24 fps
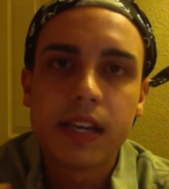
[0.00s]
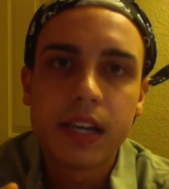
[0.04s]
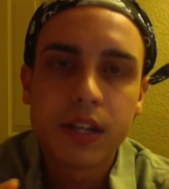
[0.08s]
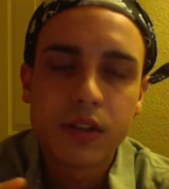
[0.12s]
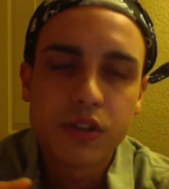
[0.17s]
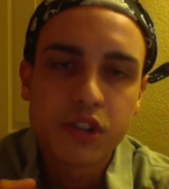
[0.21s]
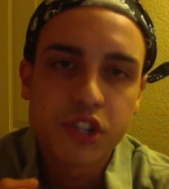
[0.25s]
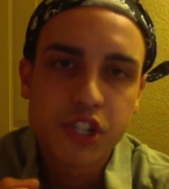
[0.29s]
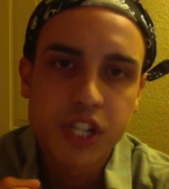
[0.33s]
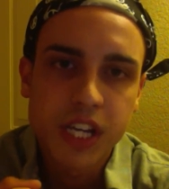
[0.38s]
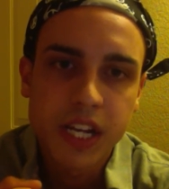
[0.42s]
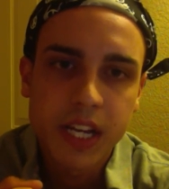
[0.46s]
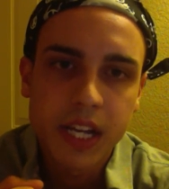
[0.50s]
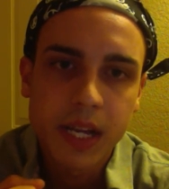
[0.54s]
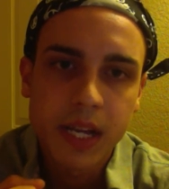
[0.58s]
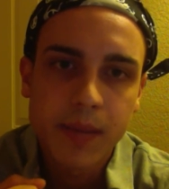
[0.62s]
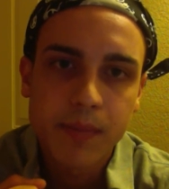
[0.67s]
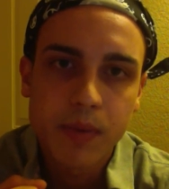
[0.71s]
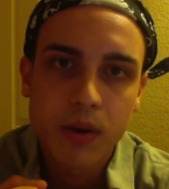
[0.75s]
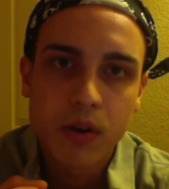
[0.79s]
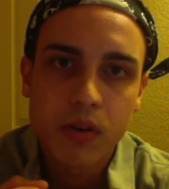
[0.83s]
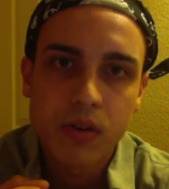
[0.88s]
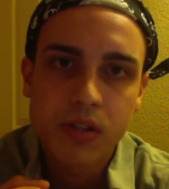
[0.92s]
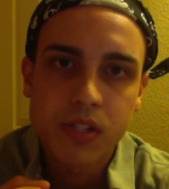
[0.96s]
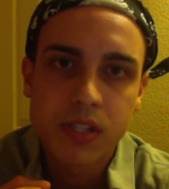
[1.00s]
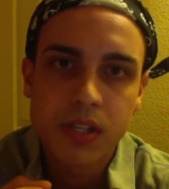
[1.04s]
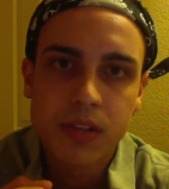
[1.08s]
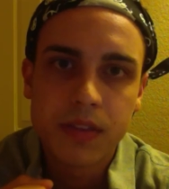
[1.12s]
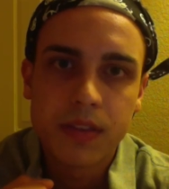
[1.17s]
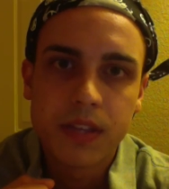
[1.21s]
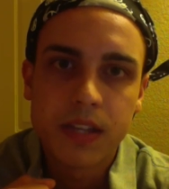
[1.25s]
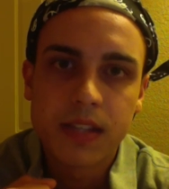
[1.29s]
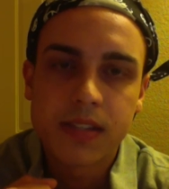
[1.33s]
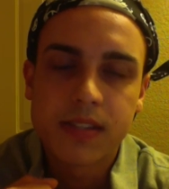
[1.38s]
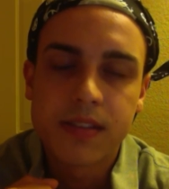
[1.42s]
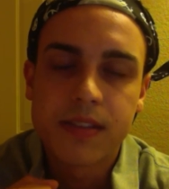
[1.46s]
energetic person
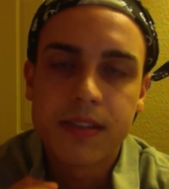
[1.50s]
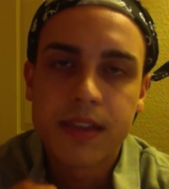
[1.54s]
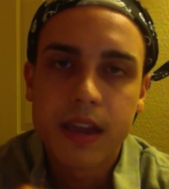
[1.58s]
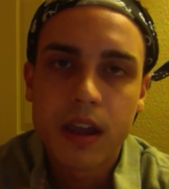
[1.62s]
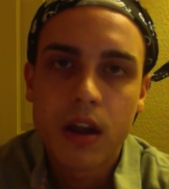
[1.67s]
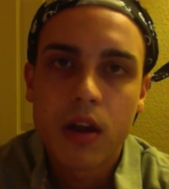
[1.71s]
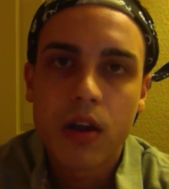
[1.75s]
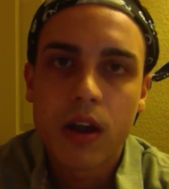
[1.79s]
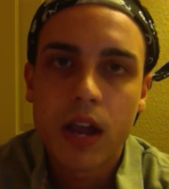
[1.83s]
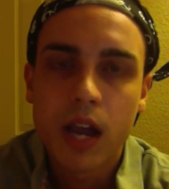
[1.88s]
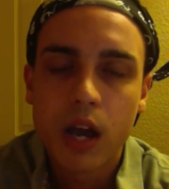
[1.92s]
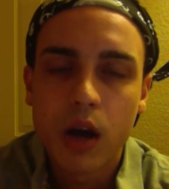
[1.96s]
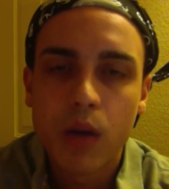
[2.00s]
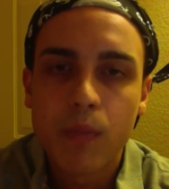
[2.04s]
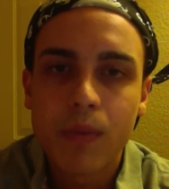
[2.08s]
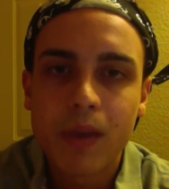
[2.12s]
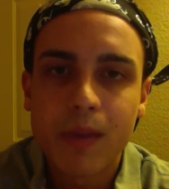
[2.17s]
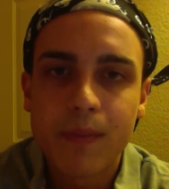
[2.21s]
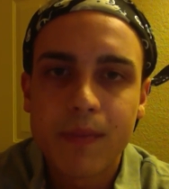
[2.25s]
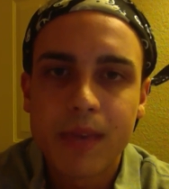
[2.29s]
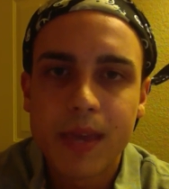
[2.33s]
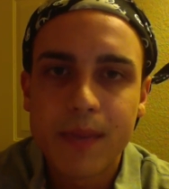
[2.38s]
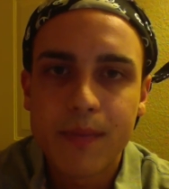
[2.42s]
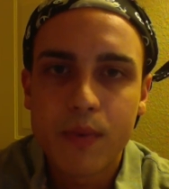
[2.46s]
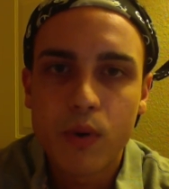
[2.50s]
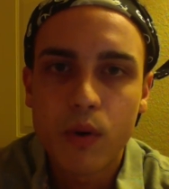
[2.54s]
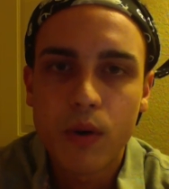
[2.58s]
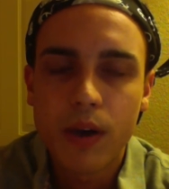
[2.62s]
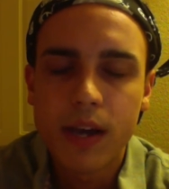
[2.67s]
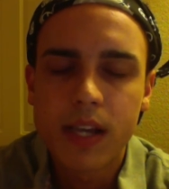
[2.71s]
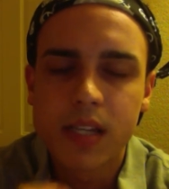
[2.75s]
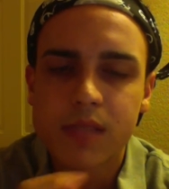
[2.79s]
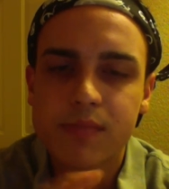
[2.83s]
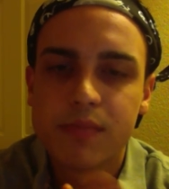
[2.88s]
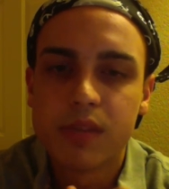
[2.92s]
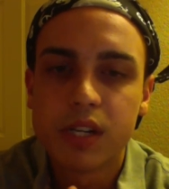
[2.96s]
that's there helping people
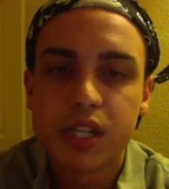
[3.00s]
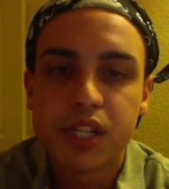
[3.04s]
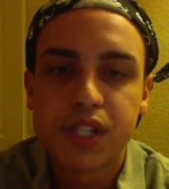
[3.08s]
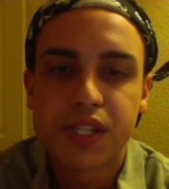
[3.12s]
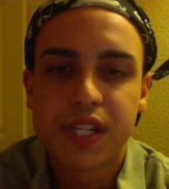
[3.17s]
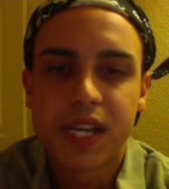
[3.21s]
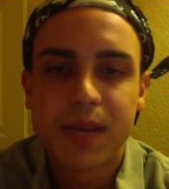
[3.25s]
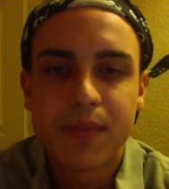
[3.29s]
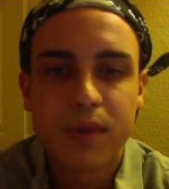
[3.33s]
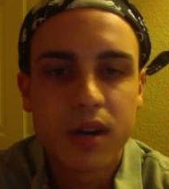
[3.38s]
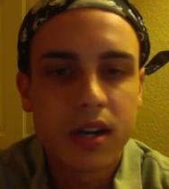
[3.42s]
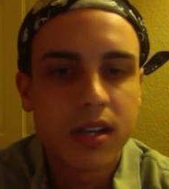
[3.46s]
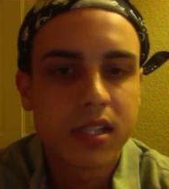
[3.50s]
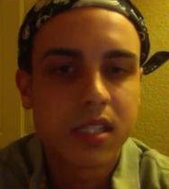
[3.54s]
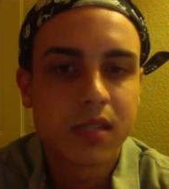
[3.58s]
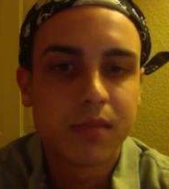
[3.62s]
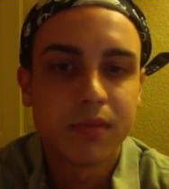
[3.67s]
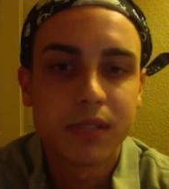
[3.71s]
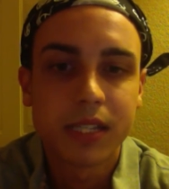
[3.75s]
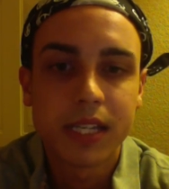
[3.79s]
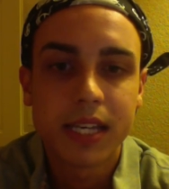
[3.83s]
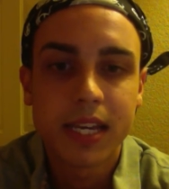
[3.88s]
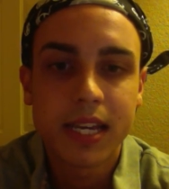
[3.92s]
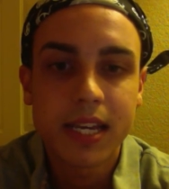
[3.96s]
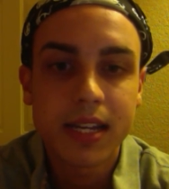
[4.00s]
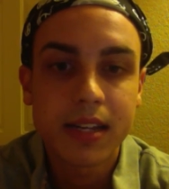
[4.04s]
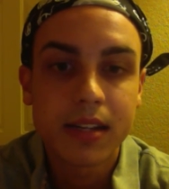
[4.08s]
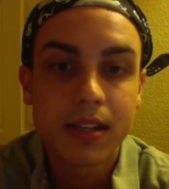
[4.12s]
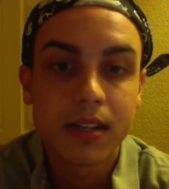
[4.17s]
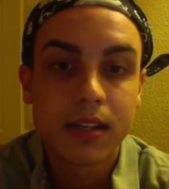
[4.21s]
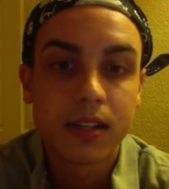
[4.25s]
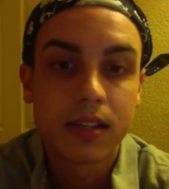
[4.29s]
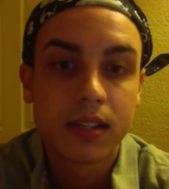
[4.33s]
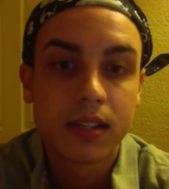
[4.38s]
as much as I possibly can.